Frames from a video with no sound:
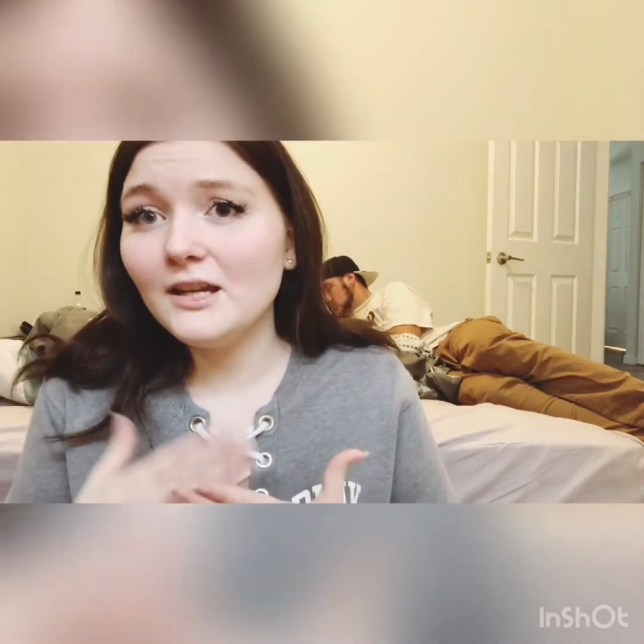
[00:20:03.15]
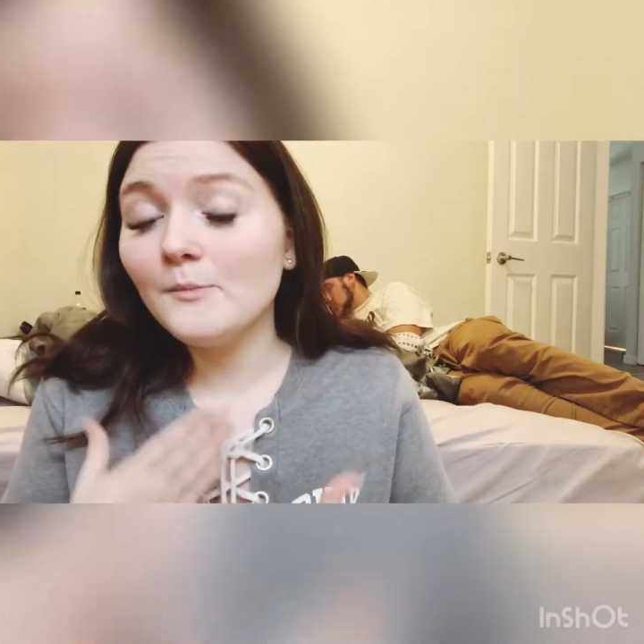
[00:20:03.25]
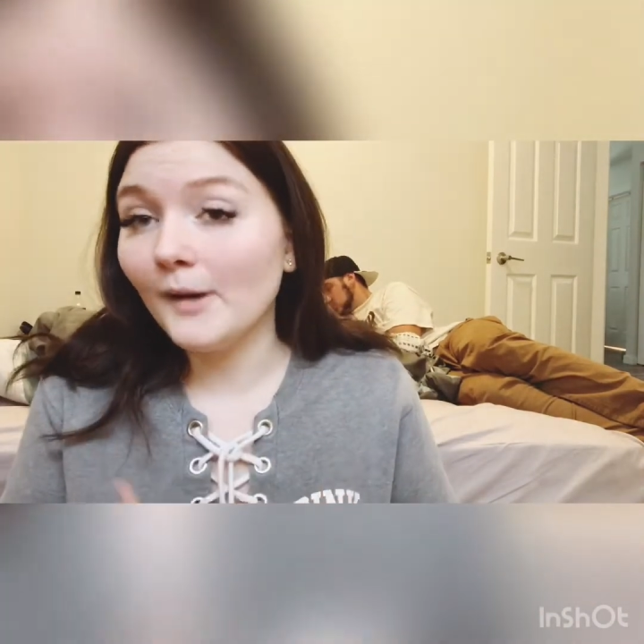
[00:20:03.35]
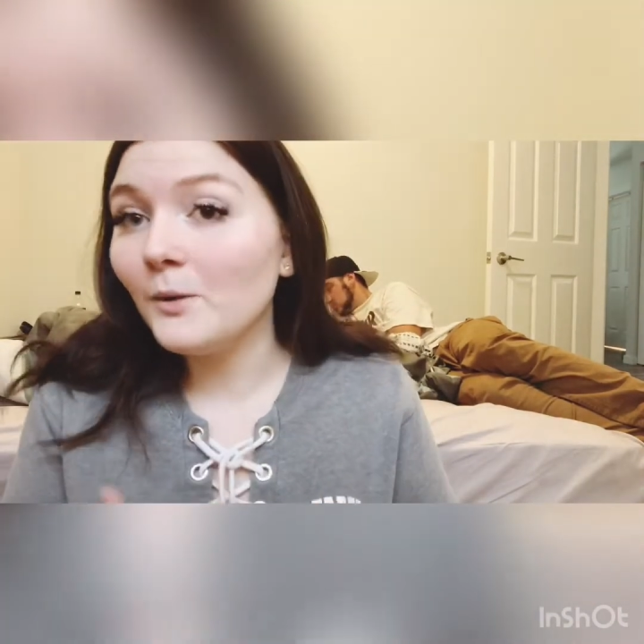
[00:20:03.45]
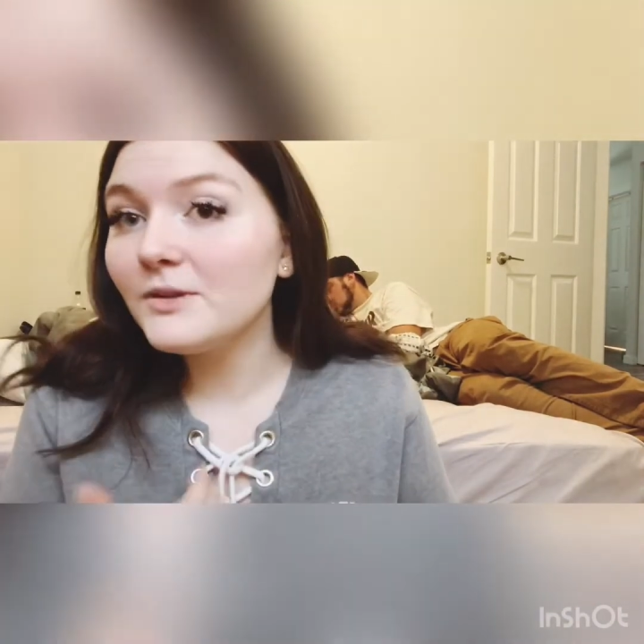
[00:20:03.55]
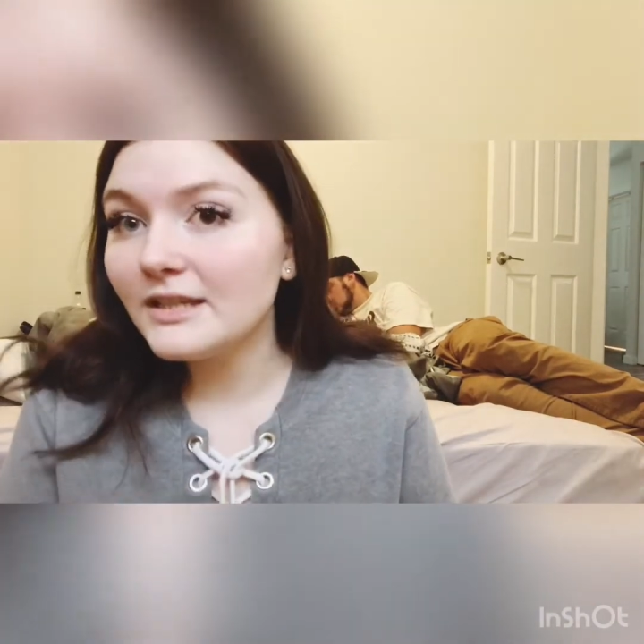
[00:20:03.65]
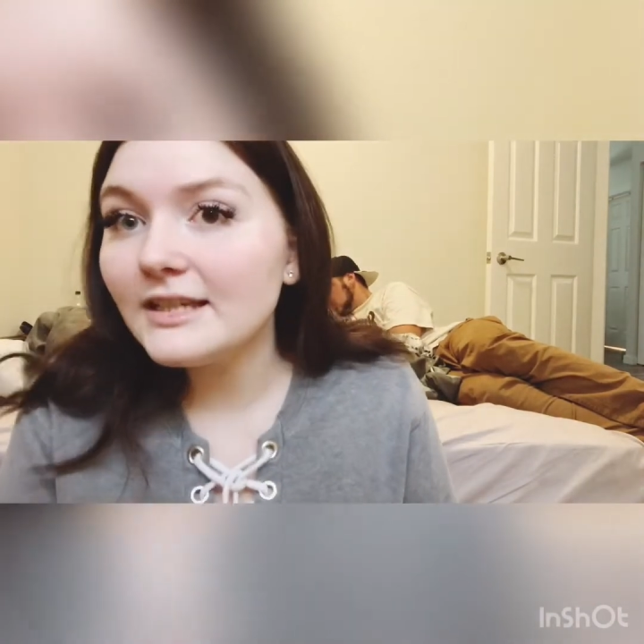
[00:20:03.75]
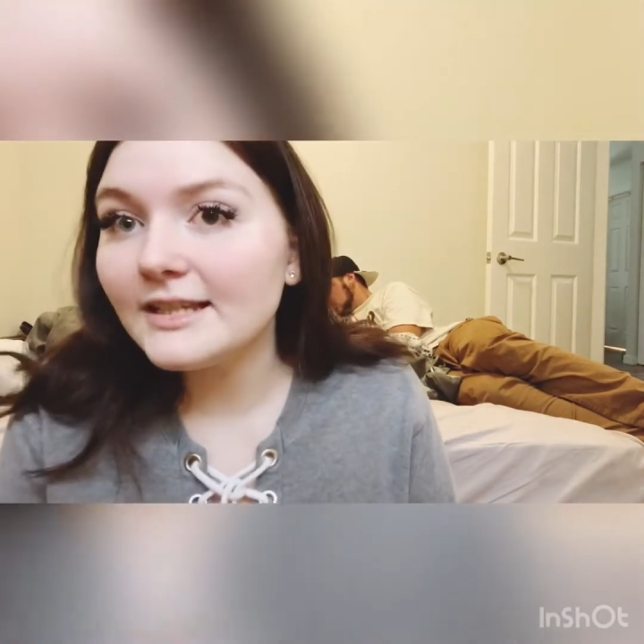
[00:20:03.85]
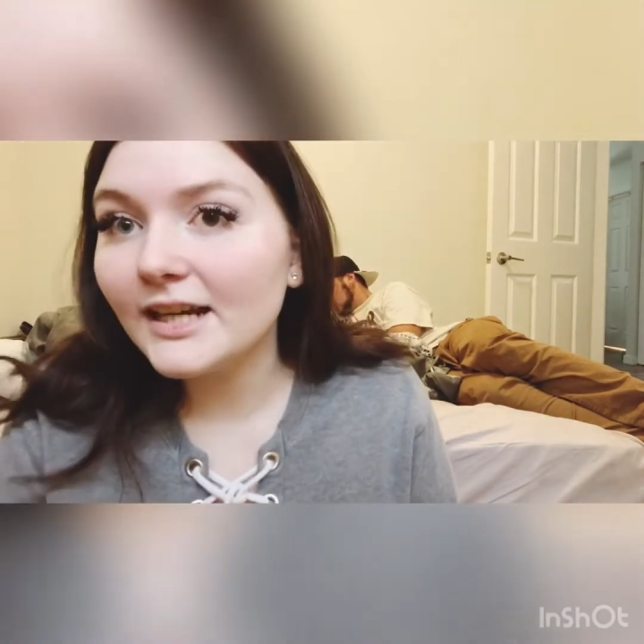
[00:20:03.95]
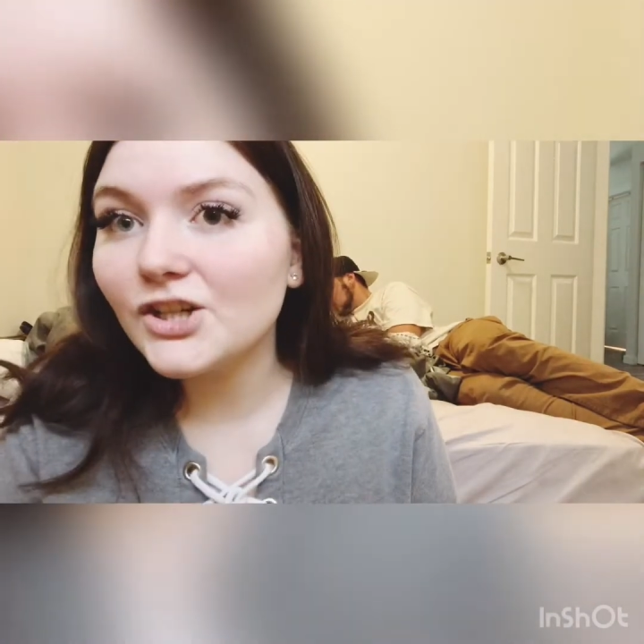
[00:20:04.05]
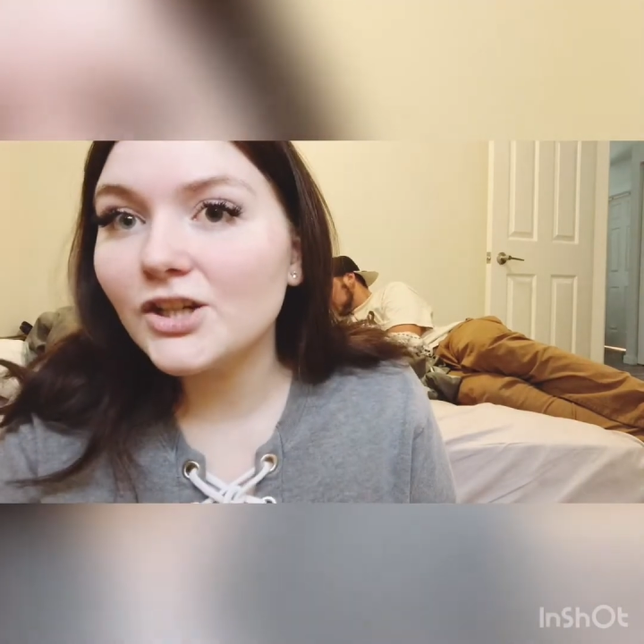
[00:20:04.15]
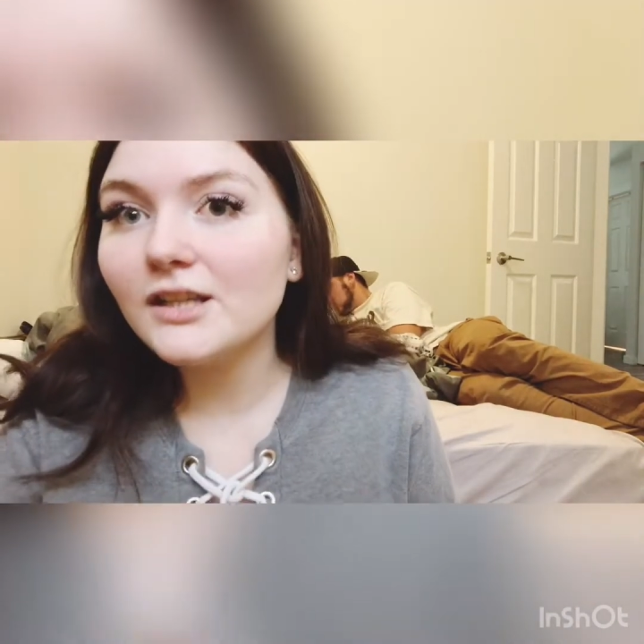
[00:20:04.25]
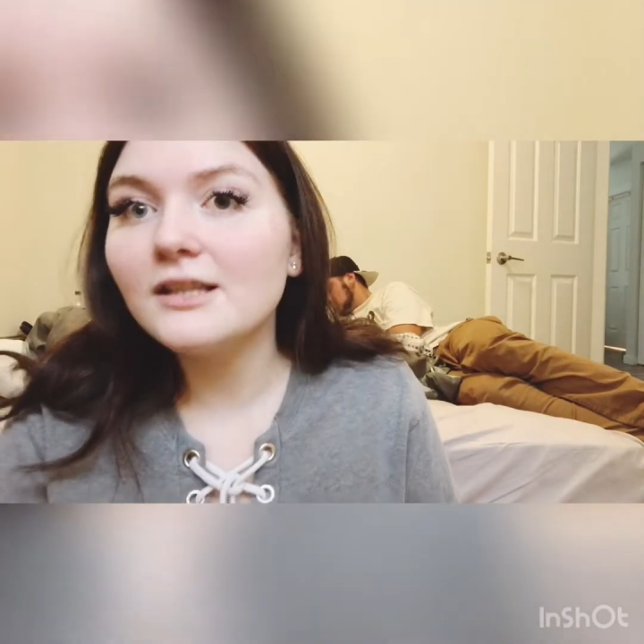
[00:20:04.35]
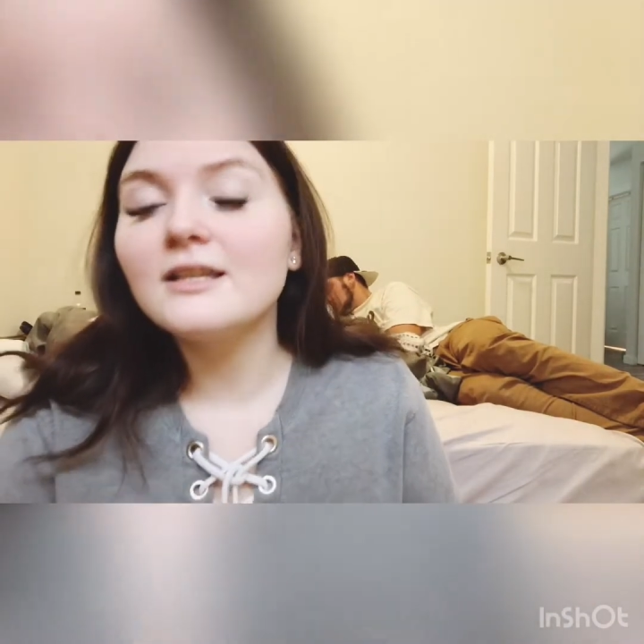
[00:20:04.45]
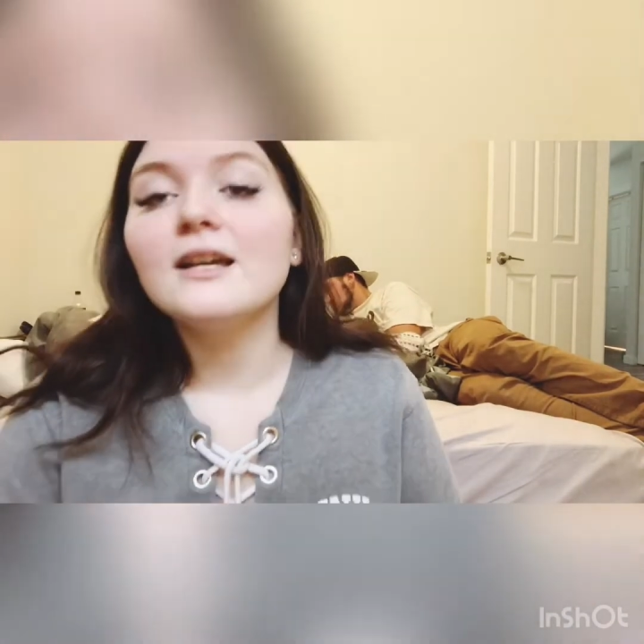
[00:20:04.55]
about
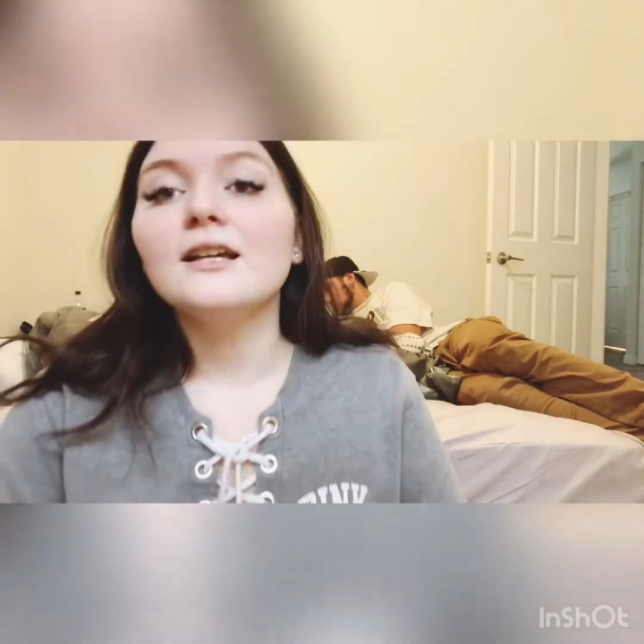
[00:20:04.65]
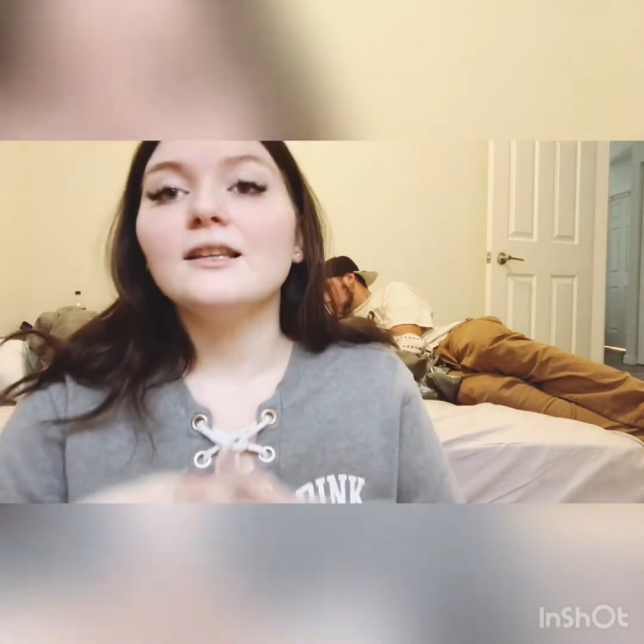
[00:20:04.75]
C-sections,